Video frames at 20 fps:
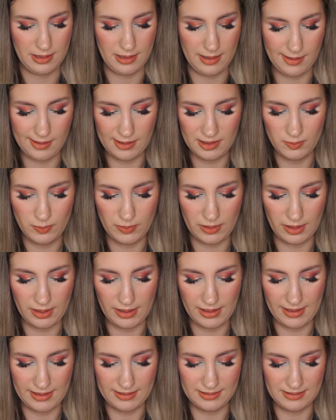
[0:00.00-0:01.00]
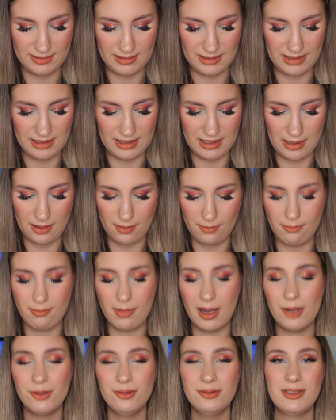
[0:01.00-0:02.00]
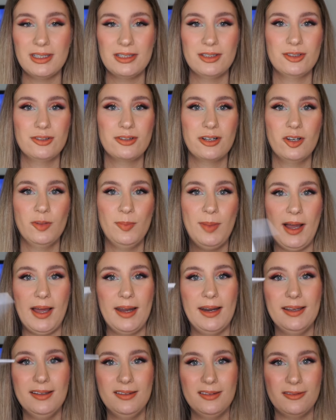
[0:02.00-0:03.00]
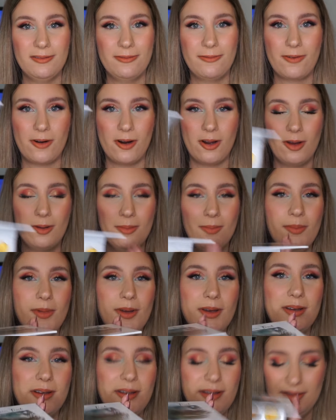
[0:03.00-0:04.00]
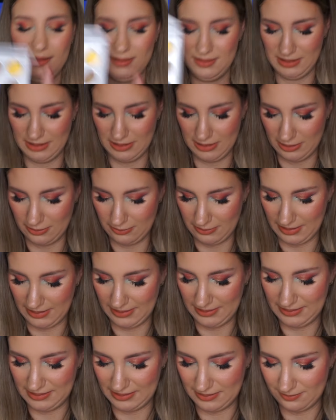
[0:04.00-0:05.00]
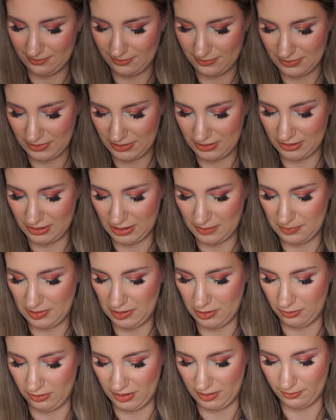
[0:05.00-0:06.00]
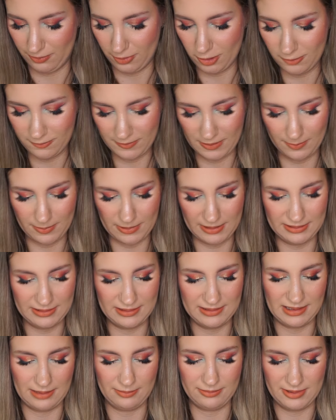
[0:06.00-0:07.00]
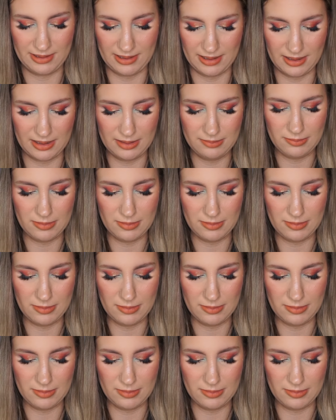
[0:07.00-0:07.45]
as well as the Mountain Trail palette from Sydney Grace. So let me hold them both up at the same time.